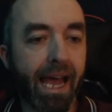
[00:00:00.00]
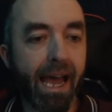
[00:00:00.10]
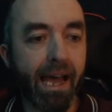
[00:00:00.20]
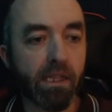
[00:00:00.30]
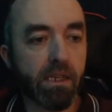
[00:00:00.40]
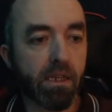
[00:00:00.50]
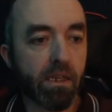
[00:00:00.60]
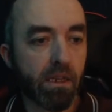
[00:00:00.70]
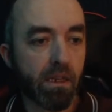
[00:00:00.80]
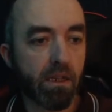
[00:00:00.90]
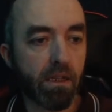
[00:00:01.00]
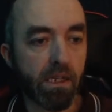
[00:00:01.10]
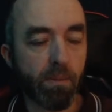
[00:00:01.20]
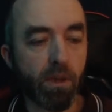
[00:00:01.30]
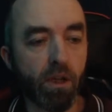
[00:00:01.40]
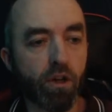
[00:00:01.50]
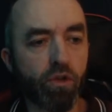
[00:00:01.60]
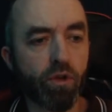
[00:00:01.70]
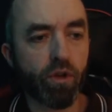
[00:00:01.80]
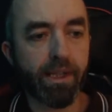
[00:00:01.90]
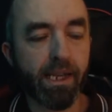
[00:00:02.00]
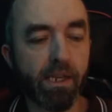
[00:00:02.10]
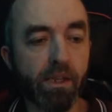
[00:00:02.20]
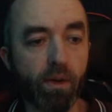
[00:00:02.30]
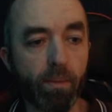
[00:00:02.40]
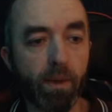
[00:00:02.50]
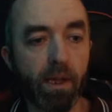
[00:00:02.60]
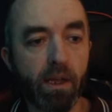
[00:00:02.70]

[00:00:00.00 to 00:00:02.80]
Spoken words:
at Lizzie, but you got to do it on desktop.